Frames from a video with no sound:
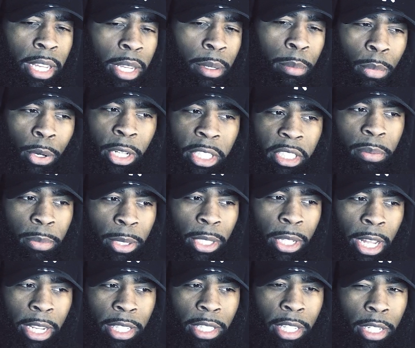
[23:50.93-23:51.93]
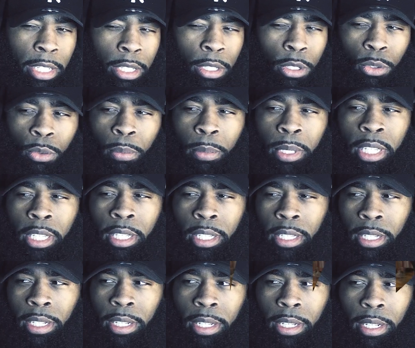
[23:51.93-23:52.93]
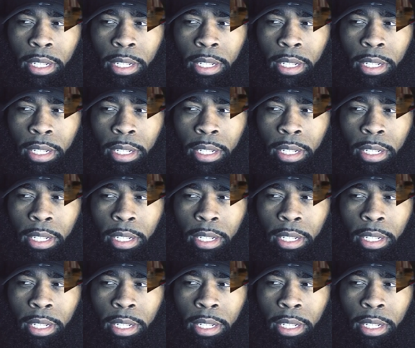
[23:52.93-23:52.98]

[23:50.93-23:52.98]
they embraced me like they knew me